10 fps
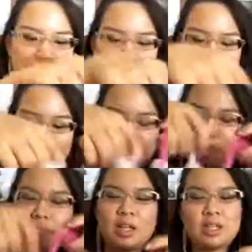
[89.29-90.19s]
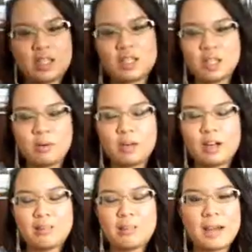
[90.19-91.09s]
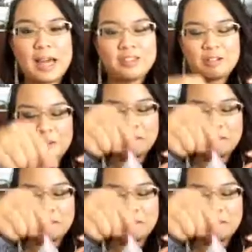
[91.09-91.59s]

Um, I say shower. I'm in bathroom.